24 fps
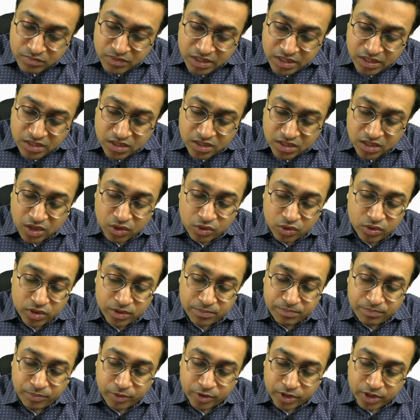Now
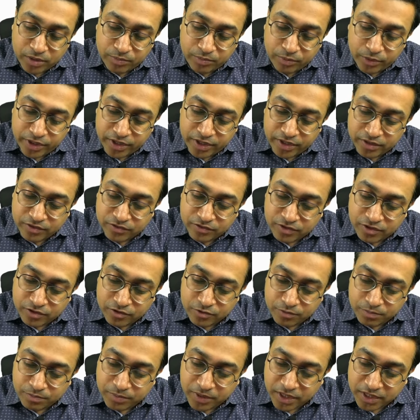important point is its
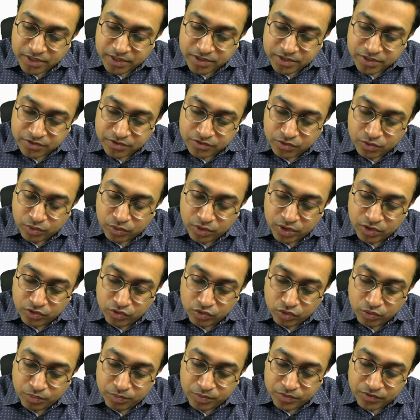branches. Okay, so
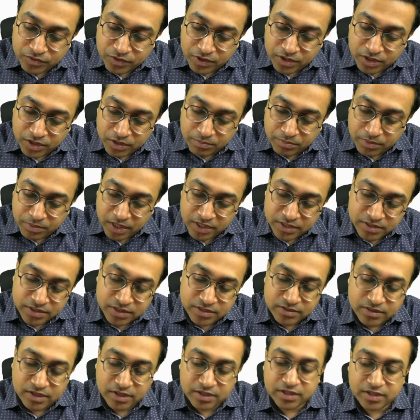certain branches are
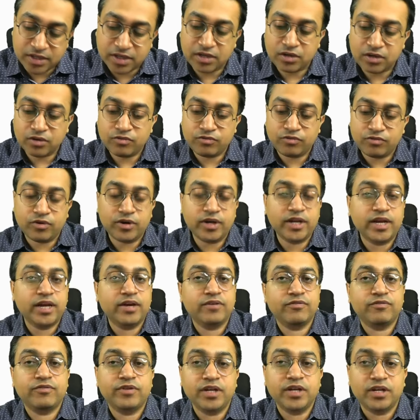there for
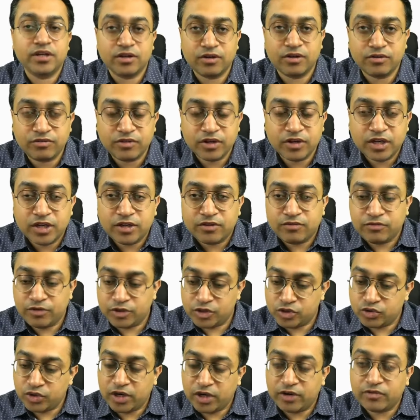every nerve which you
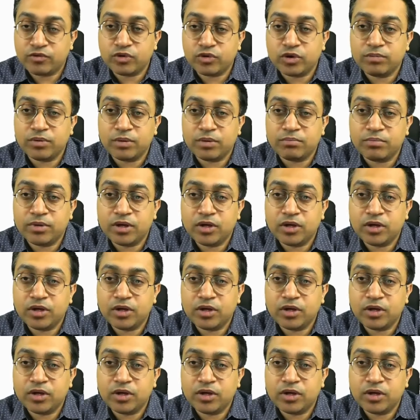have to remember.